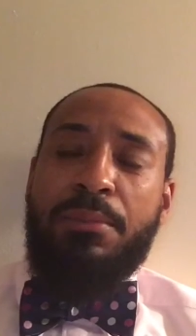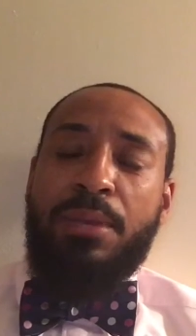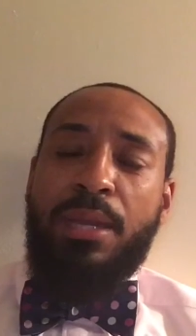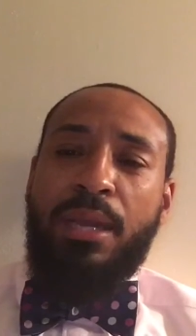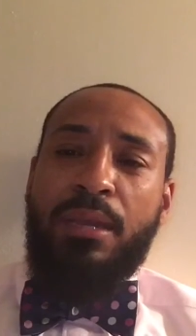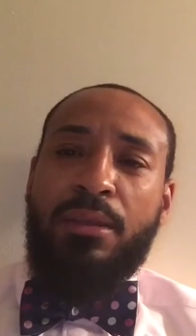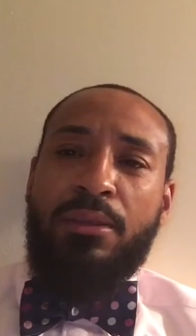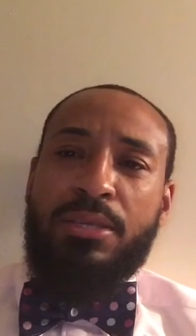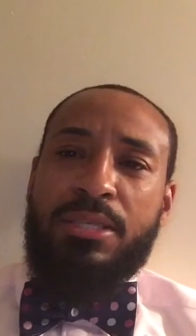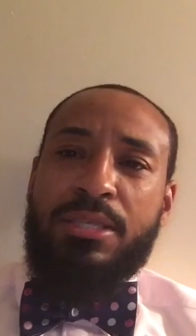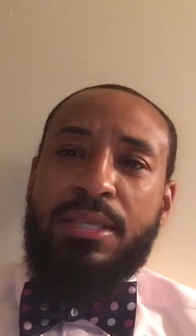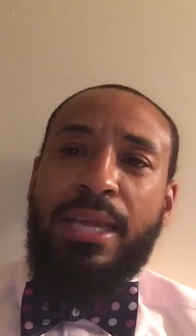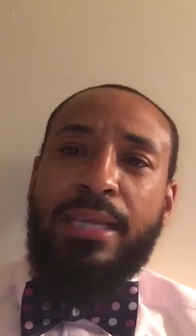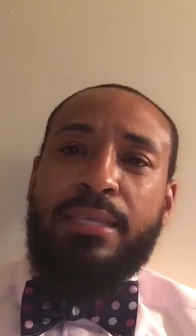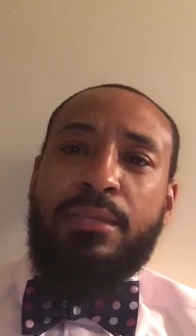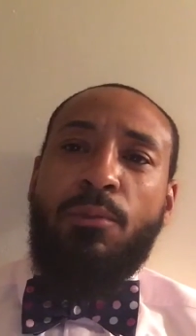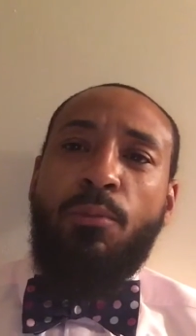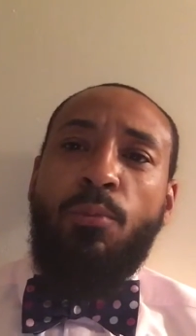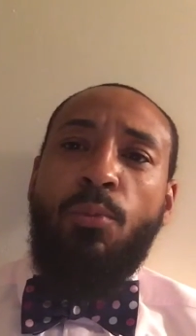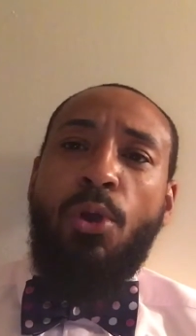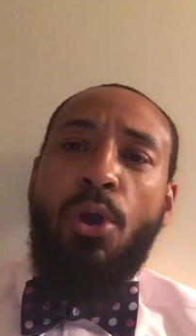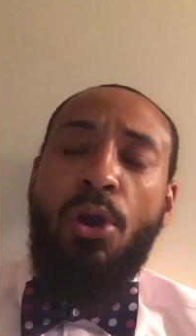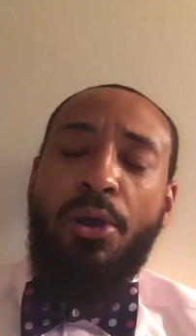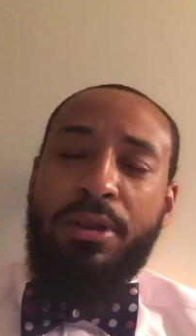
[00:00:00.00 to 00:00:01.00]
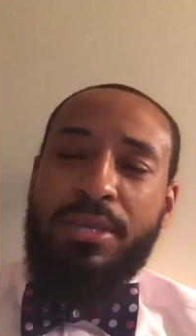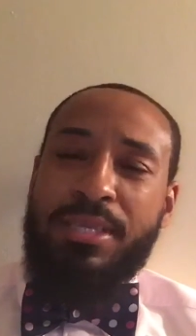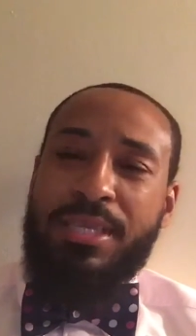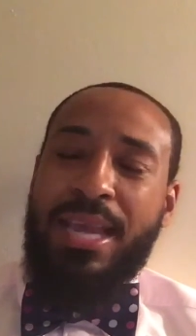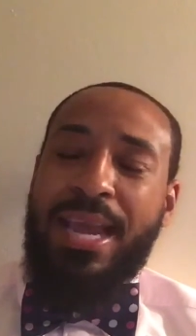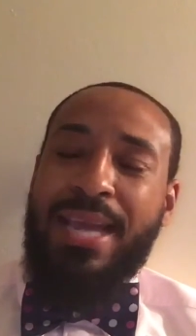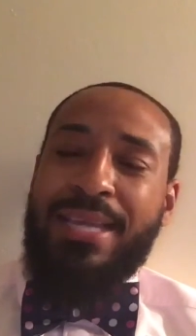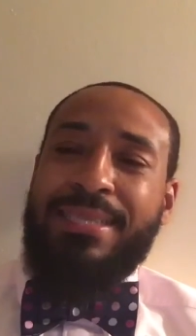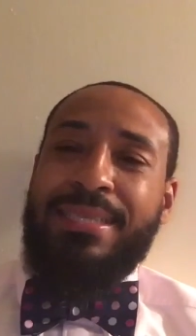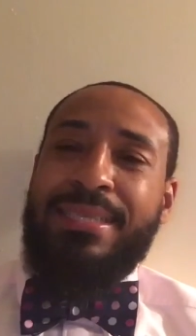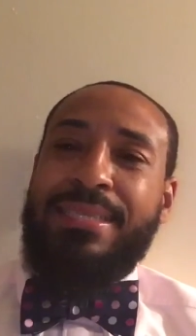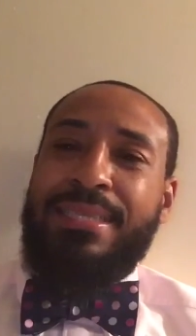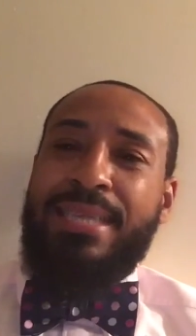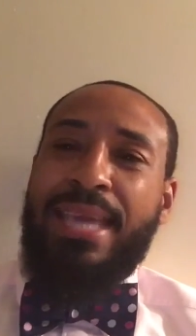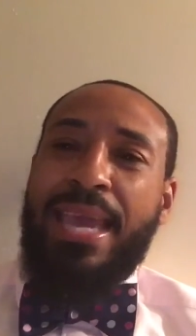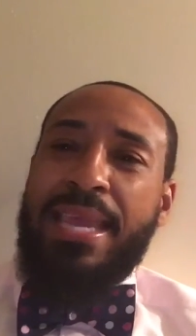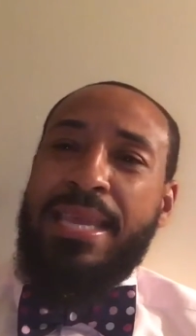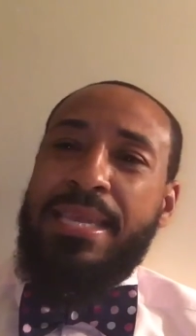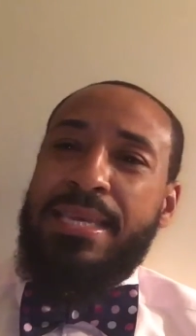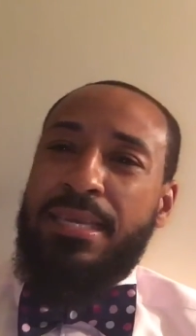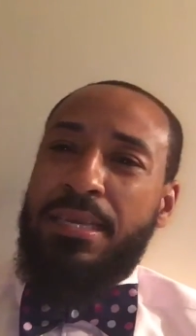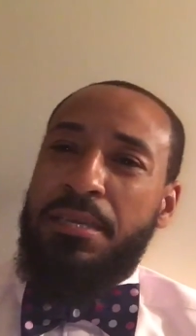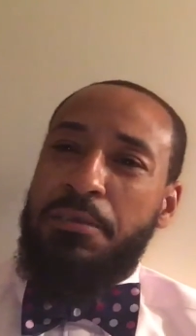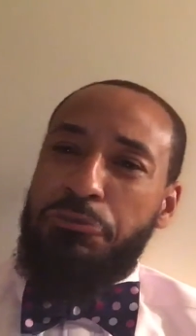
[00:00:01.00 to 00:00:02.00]
And it looks like the water is actually
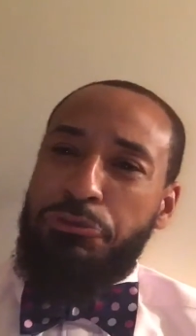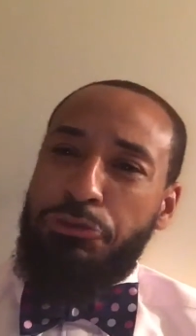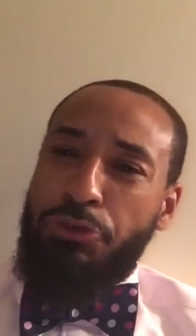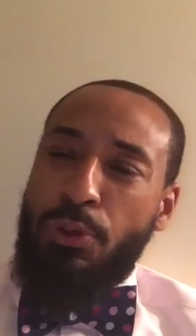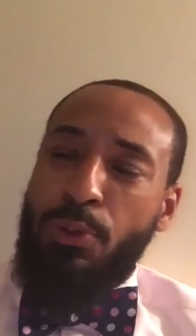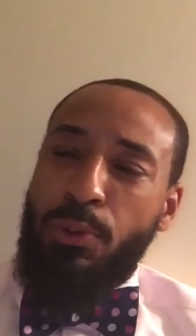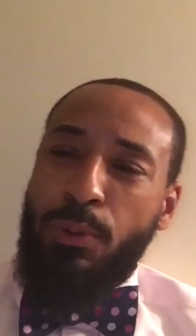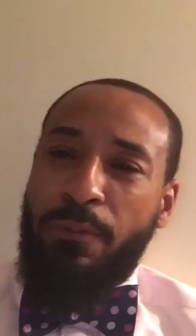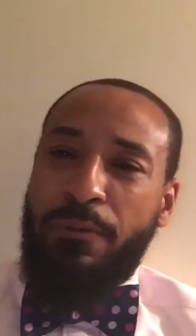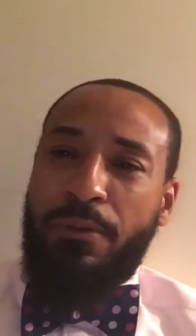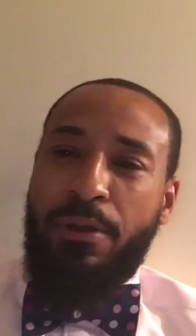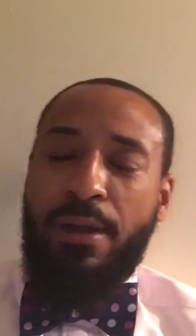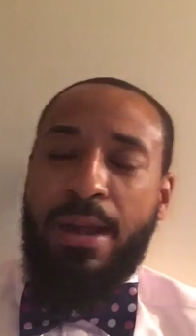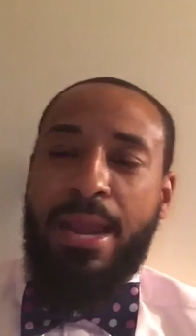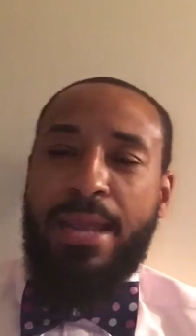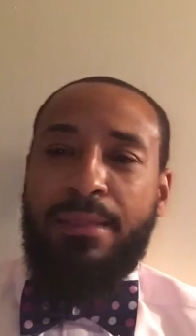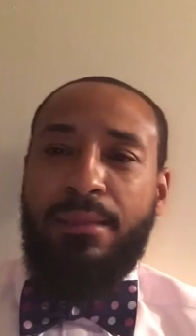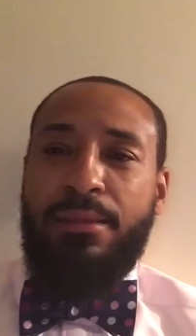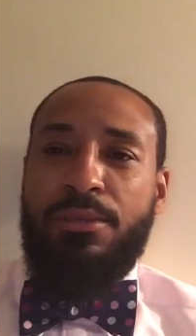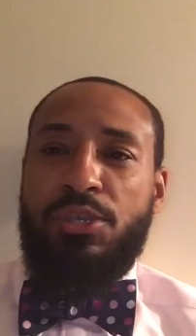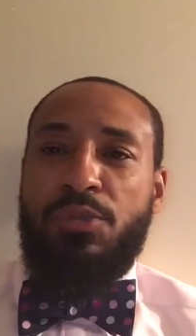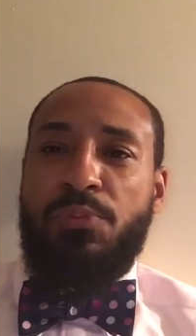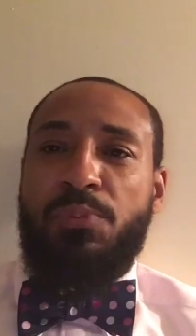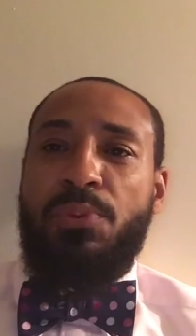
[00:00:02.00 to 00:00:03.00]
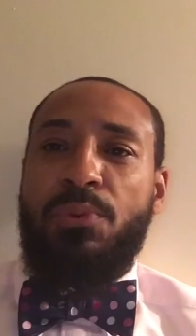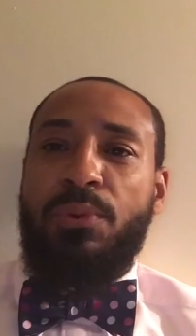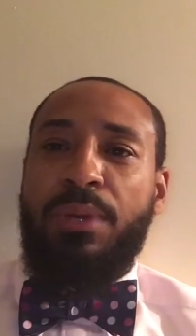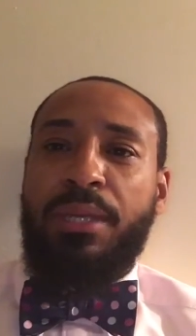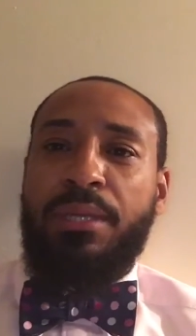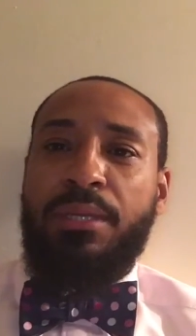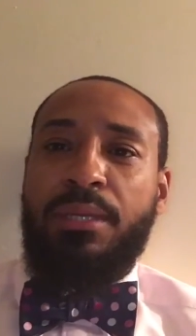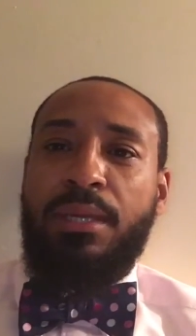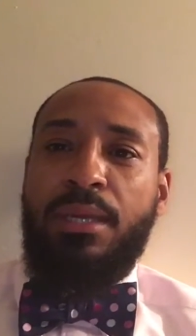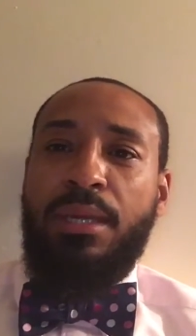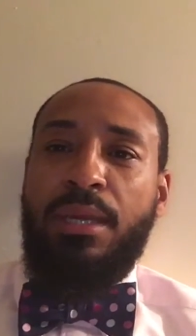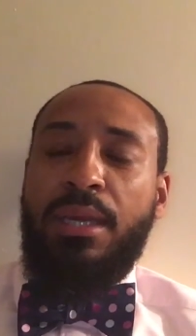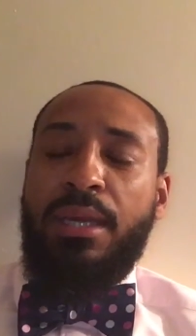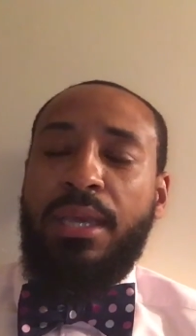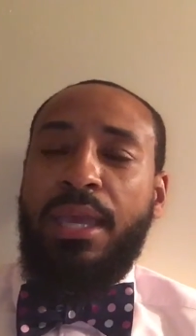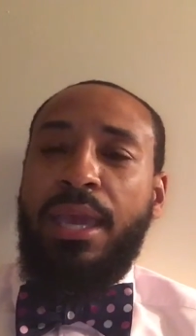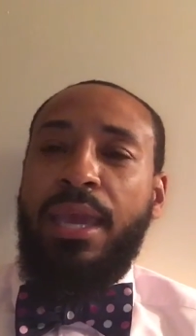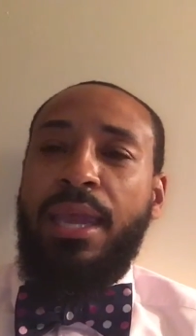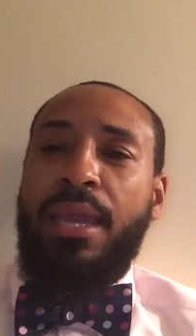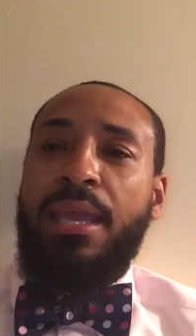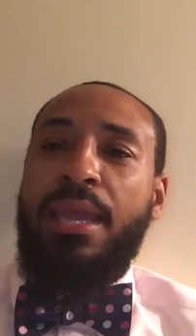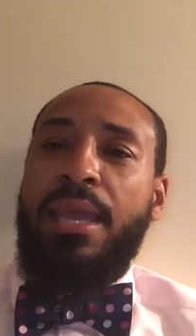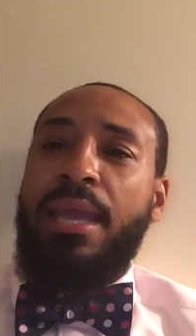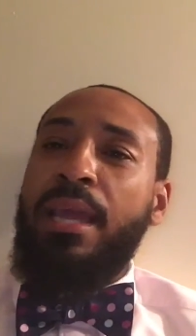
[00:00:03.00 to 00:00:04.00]
taking control of her at this point,
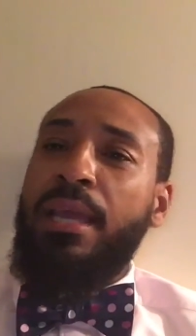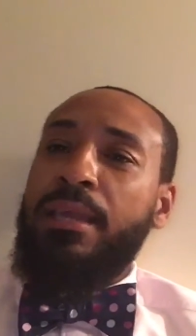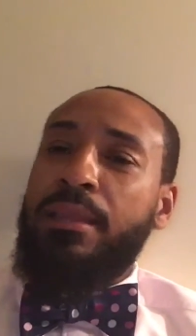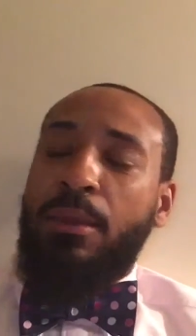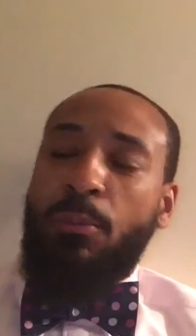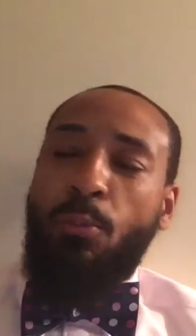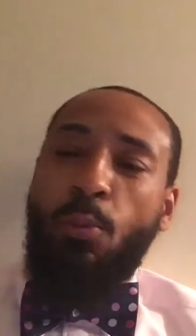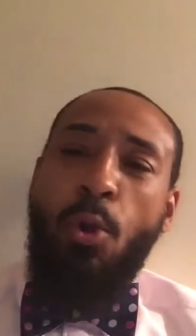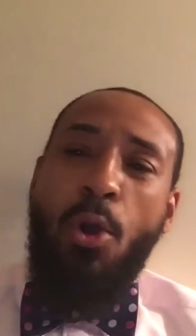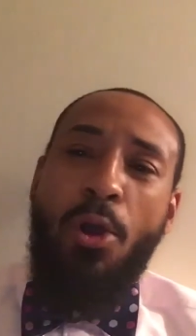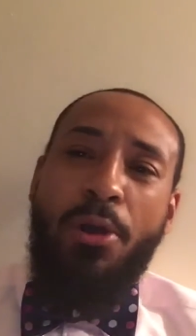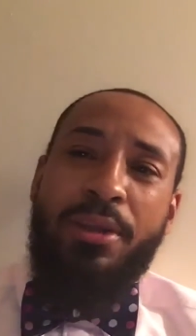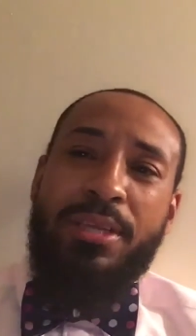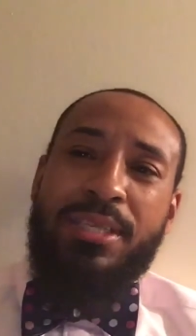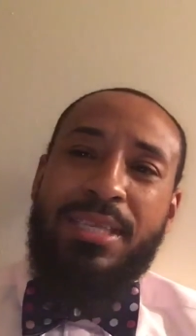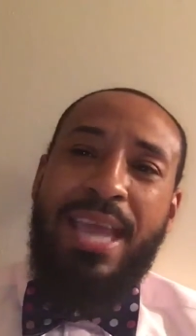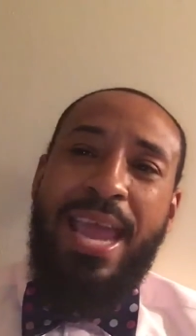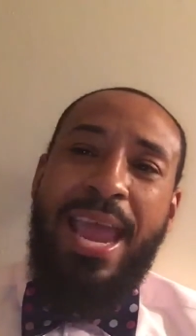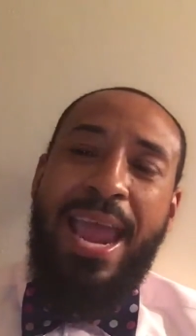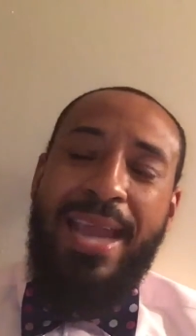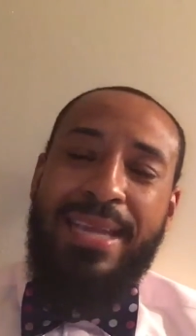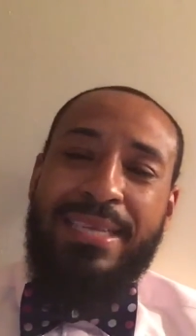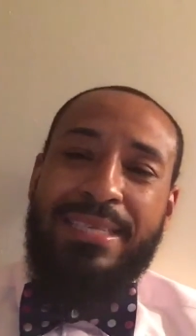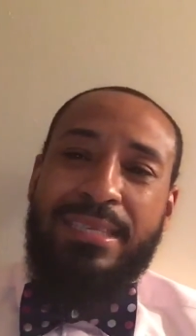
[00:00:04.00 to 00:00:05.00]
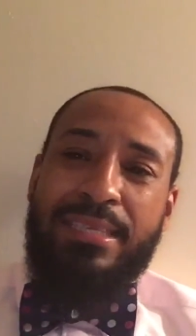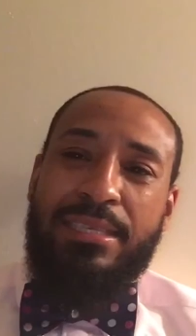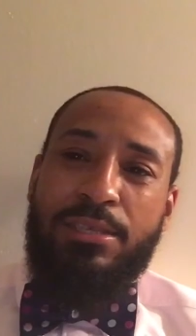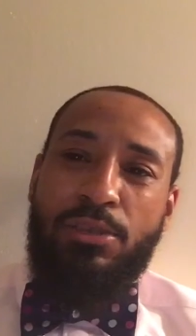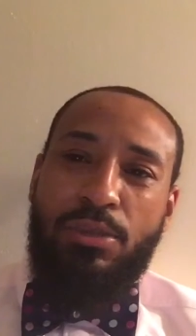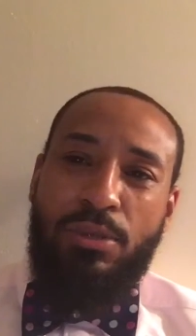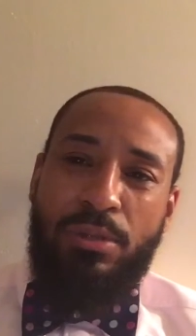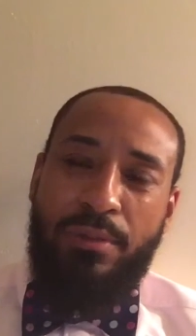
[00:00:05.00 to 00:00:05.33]
okay? The water is actually,